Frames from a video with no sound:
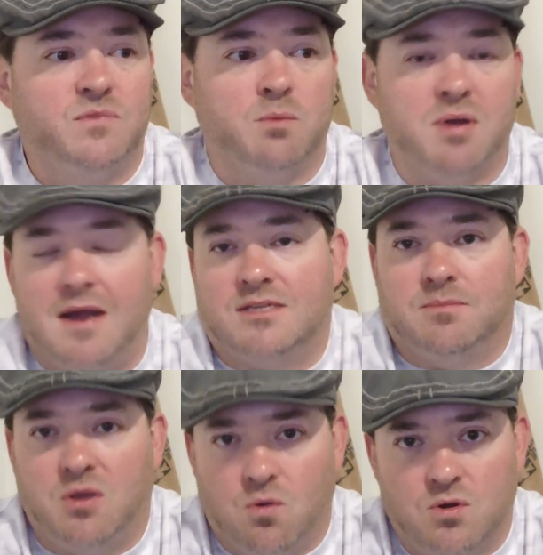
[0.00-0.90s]
to
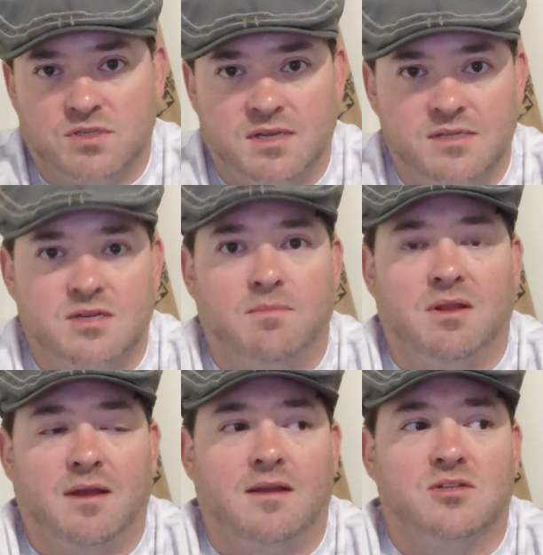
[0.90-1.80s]
possibly horse in
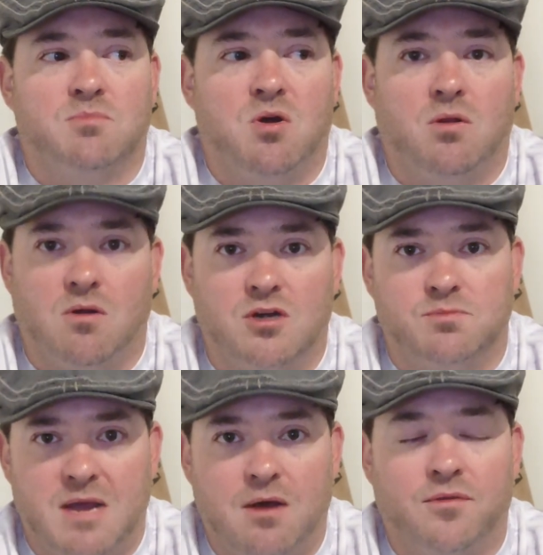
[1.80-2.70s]
something like a small
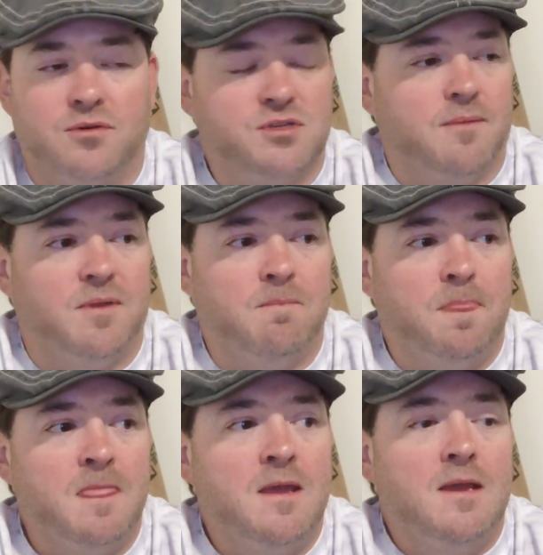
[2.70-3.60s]
largemouth or something.
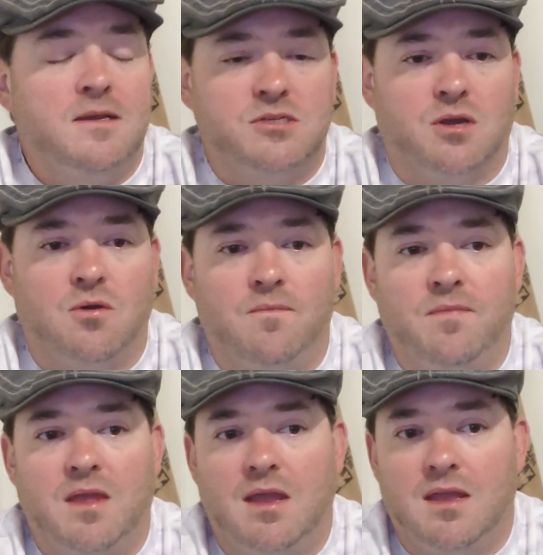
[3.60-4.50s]
So
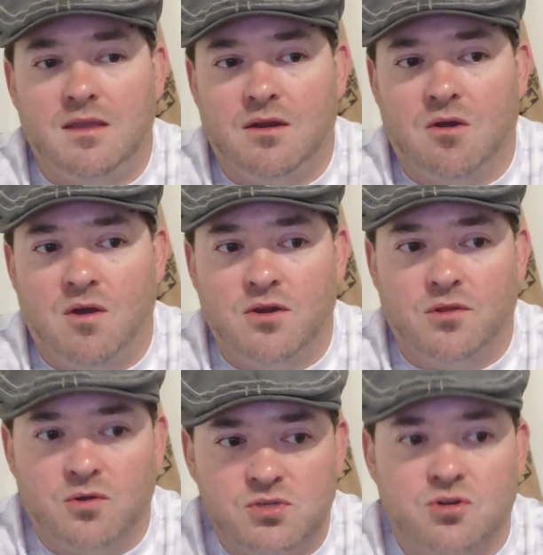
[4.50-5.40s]
under
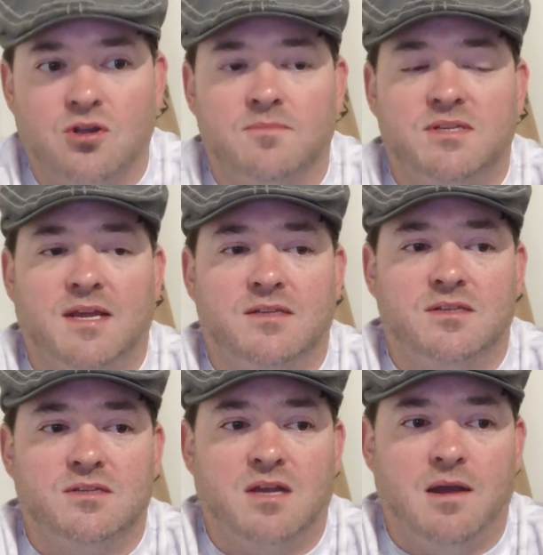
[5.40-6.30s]
those
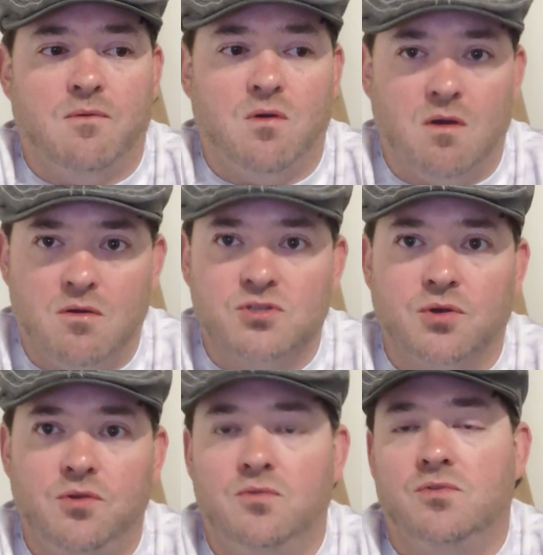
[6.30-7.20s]
circumstances, I will
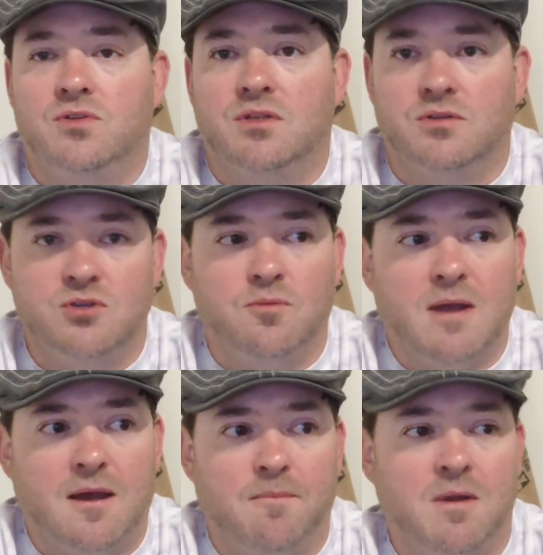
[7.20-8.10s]
also use the
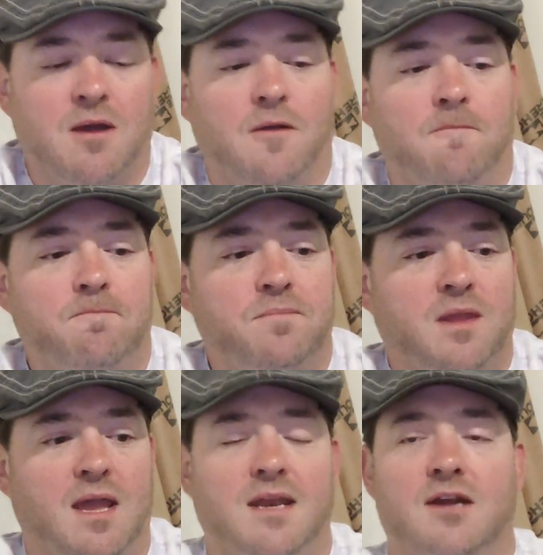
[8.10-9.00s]
2-pound mono.
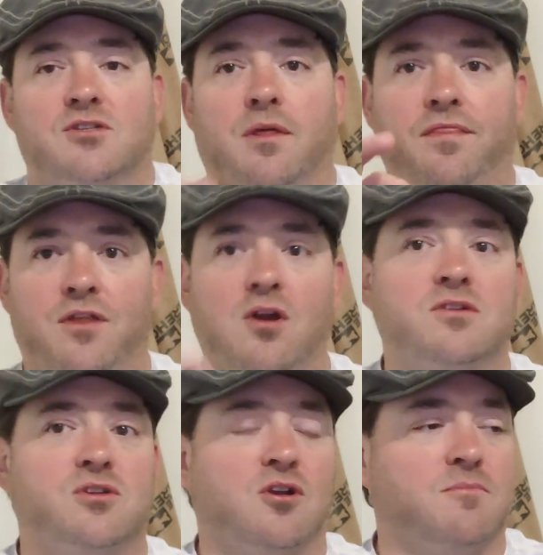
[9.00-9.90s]
And there's a
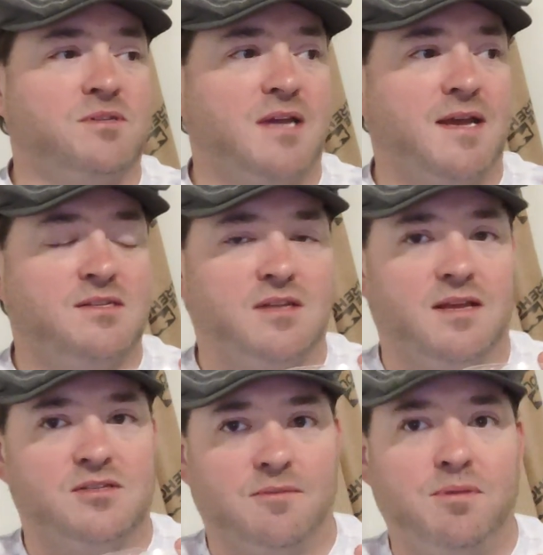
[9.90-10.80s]
third circumstance
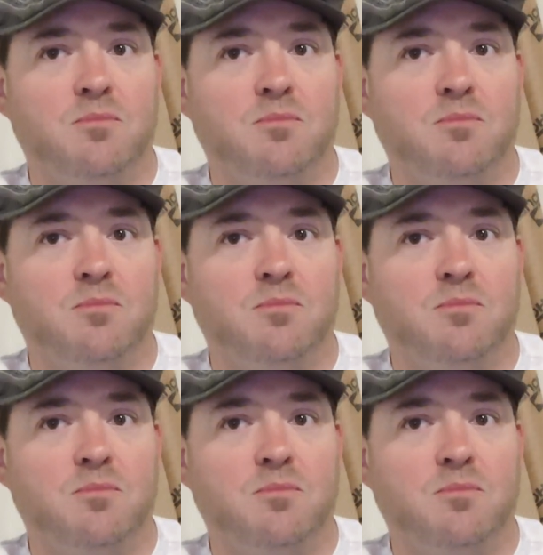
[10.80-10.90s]
that some